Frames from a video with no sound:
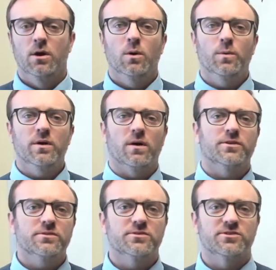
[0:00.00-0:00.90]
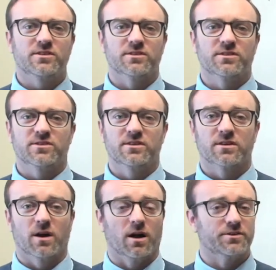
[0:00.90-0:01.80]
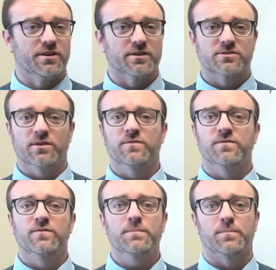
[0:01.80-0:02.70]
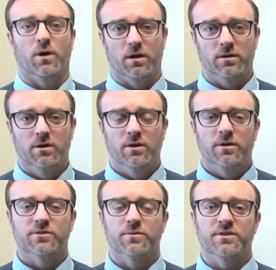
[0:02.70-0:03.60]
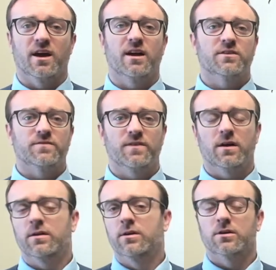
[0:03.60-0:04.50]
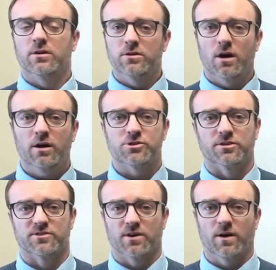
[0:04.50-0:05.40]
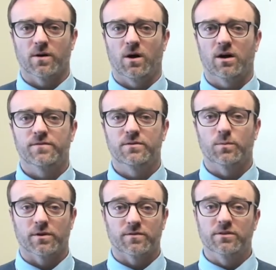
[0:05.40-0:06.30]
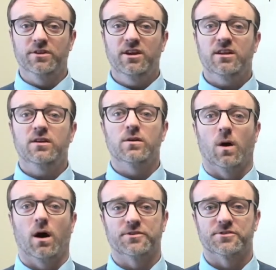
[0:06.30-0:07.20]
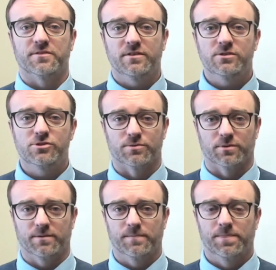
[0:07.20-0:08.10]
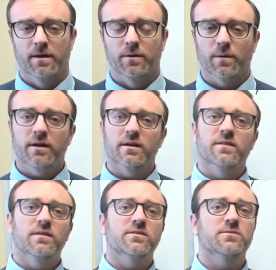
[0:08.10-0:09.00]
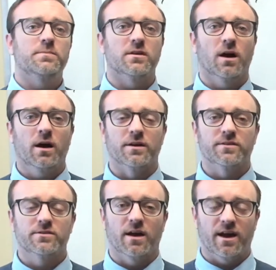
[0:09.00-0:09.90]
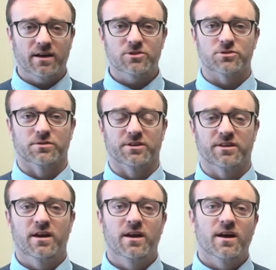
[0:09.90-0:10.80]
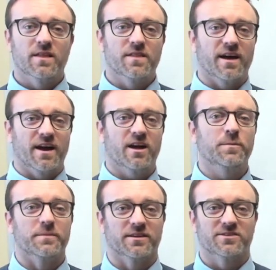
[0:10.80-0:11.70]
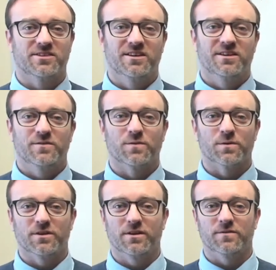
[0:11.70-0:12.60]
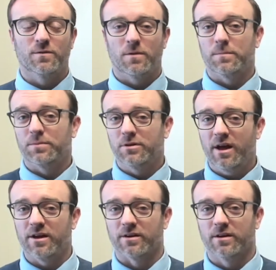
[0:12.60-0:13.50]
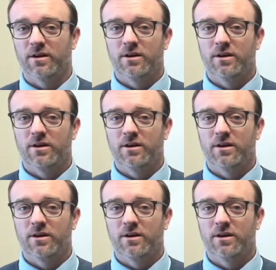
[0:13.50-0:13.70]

We also see this in the context of football. So in the NFL, concussions are often one of the leading causes of injury, right? And this is because actually the helmet for the football player